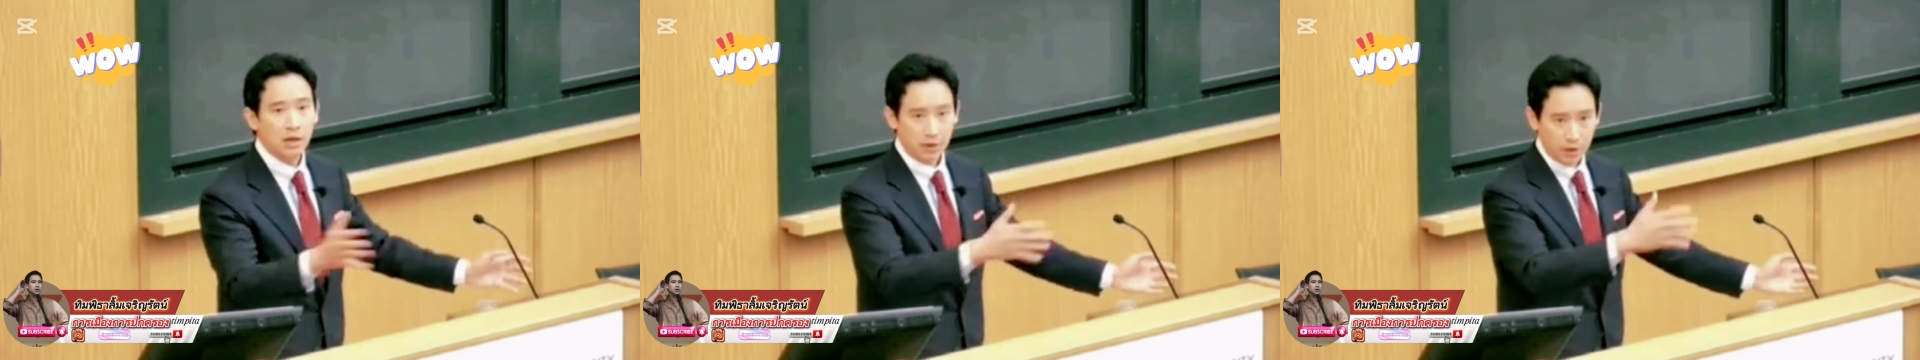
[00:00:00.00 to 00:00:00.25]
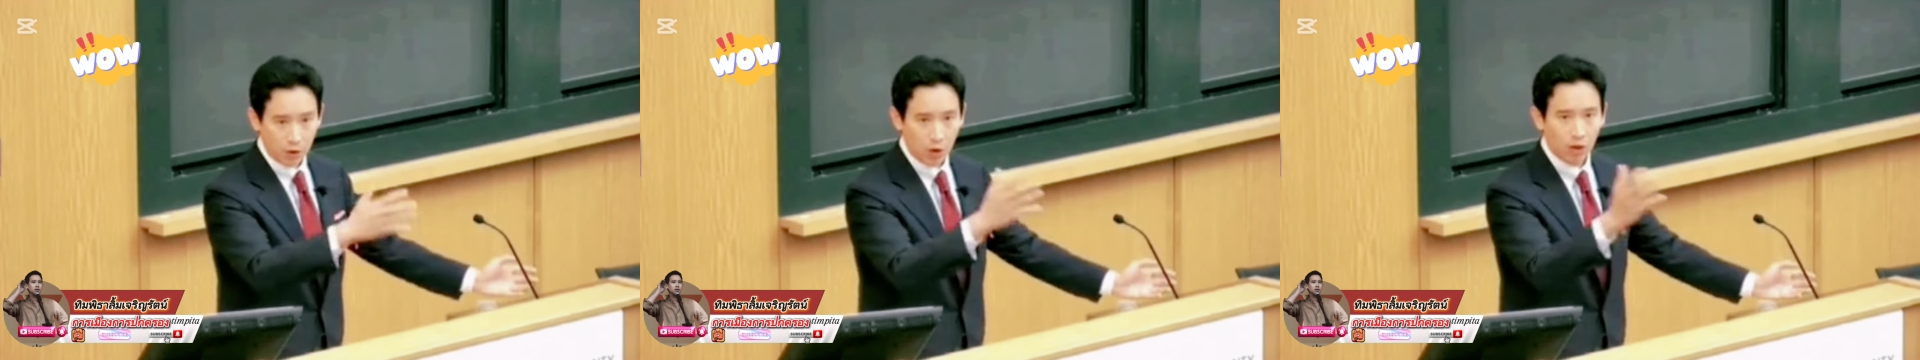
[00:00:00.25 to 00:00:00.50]
you
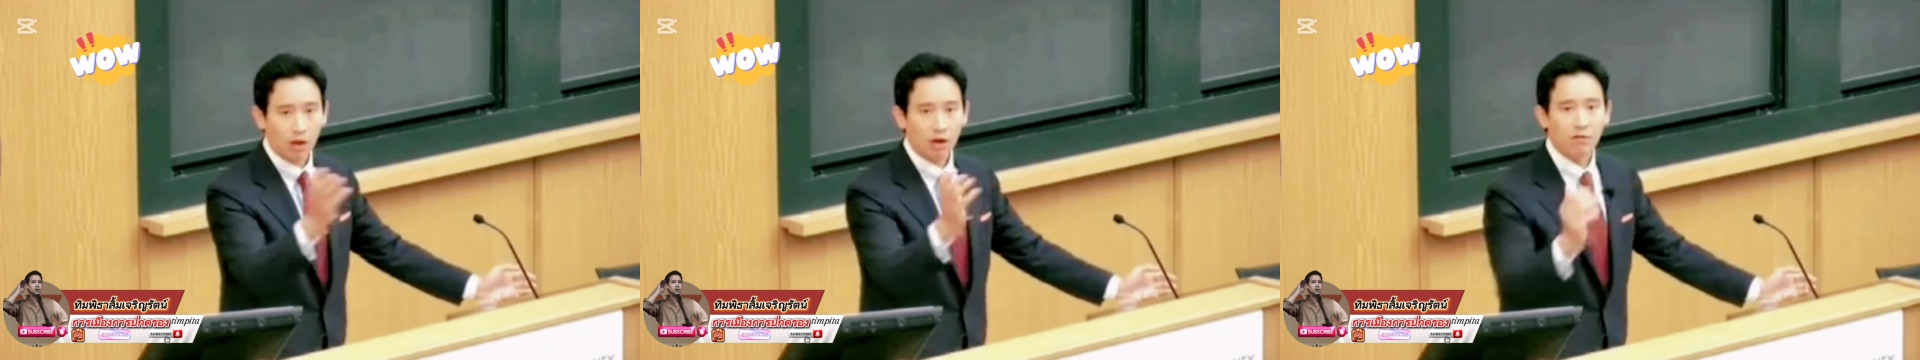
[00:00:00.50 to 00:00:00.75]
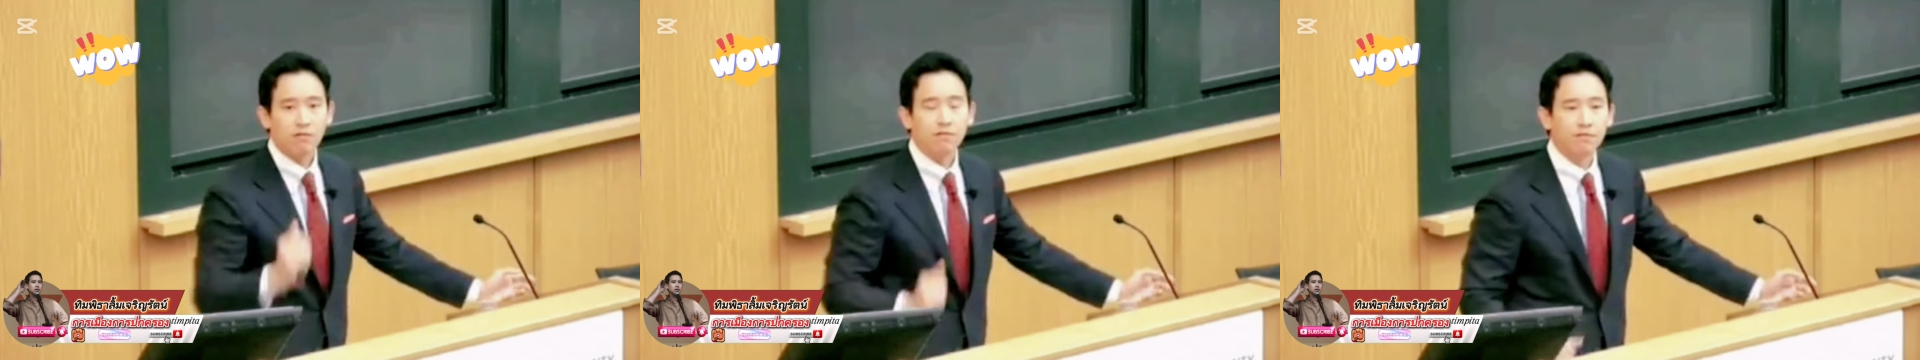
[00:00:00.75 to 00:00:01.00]
know, a lot
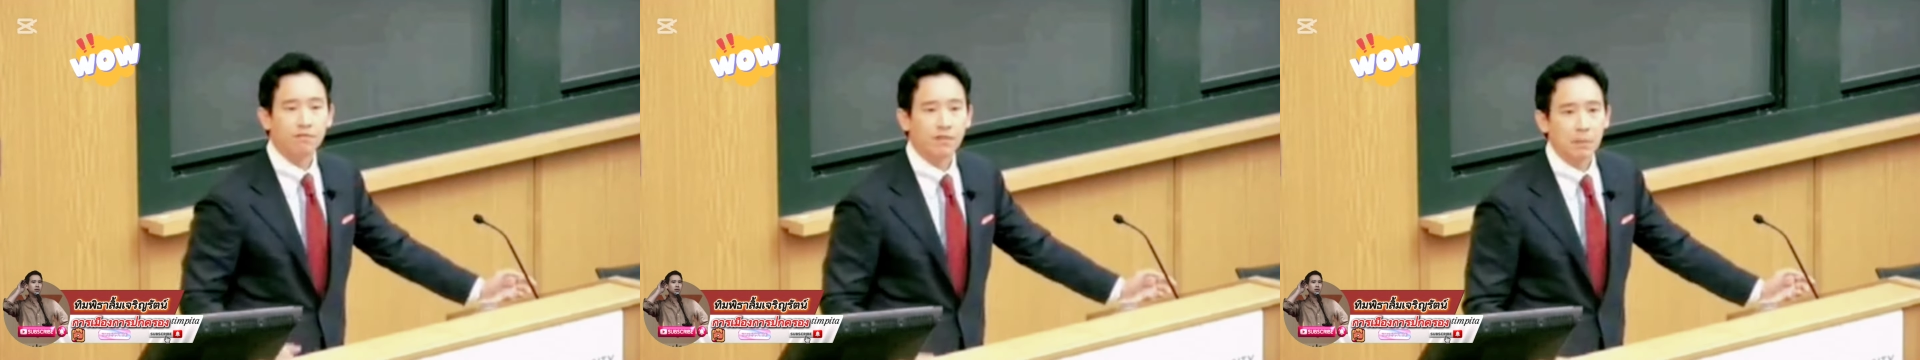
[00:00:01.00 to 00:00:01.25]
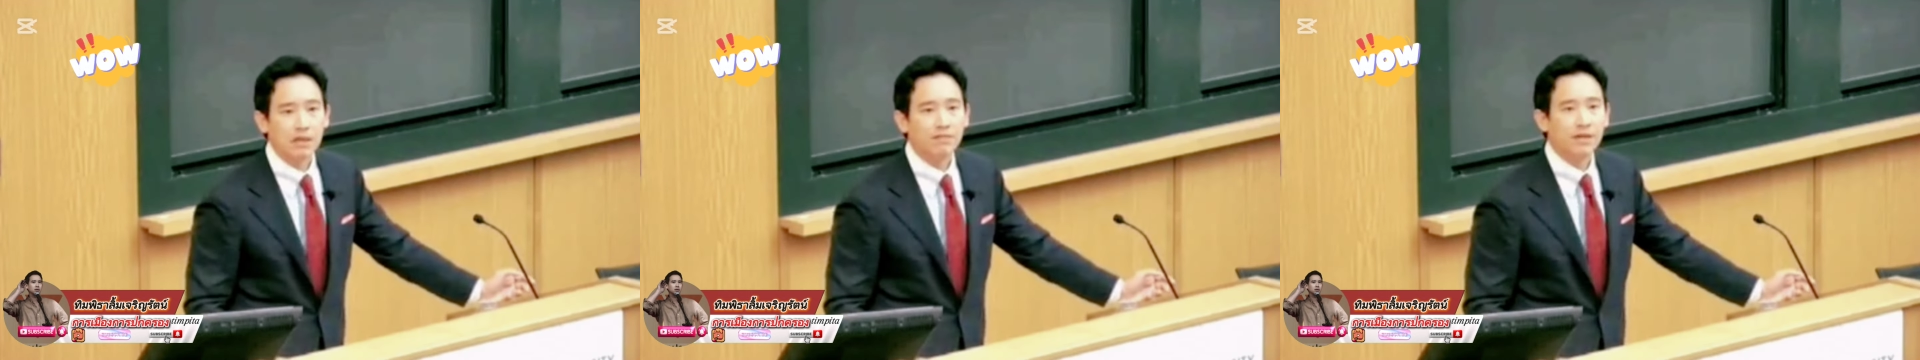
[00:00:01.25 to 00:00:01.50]
of
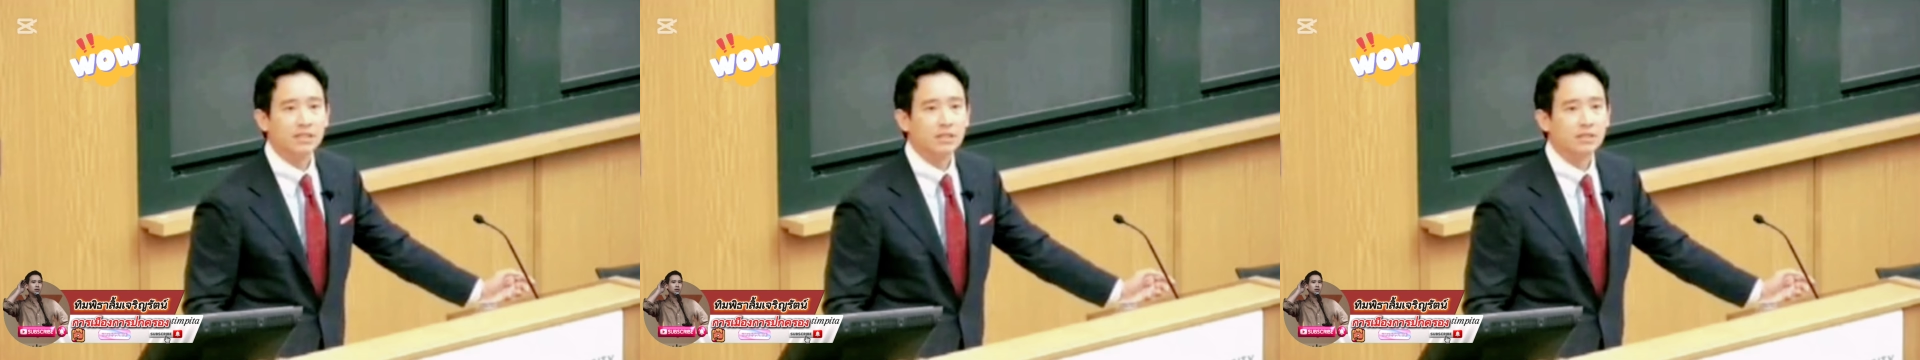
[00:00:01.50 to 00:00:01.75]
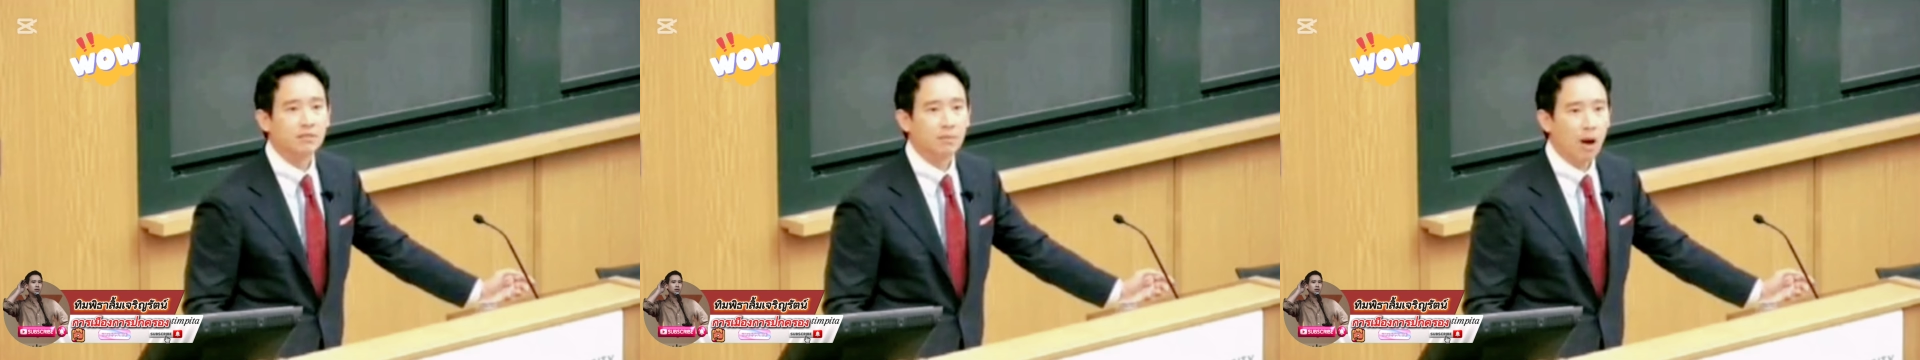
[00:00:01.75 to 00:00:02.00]
familiar
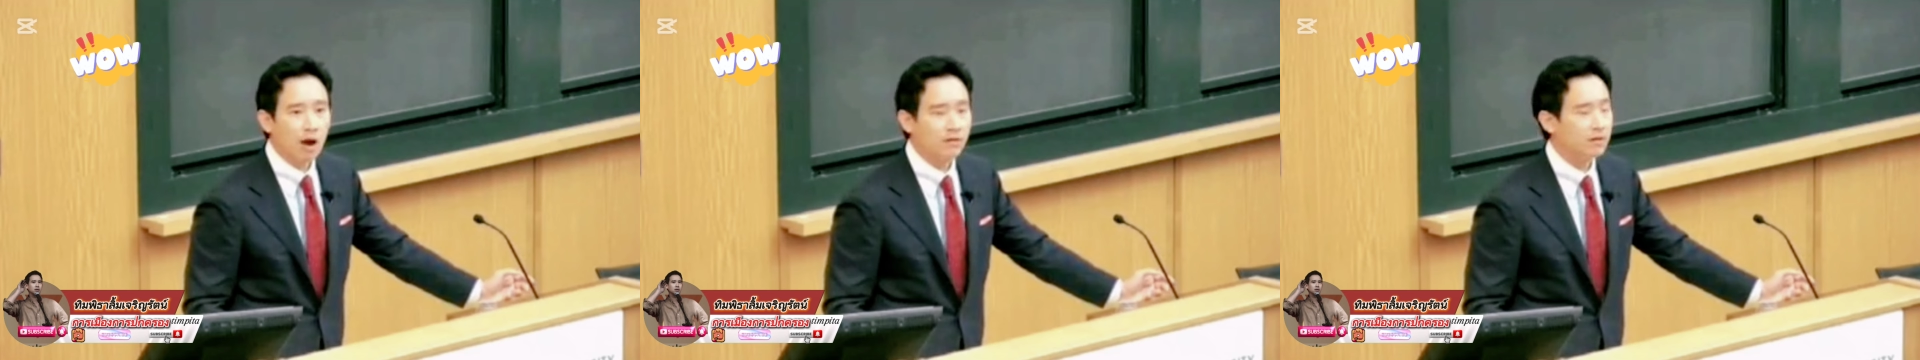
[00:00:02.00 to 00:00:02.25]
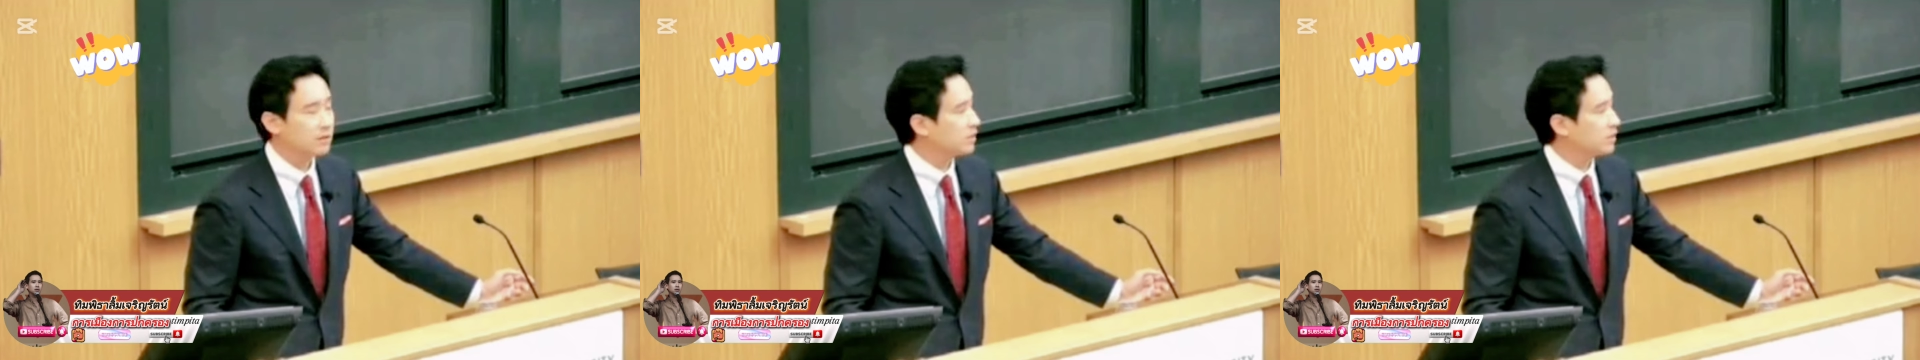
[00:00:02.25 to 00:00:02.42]
faces from Harvard,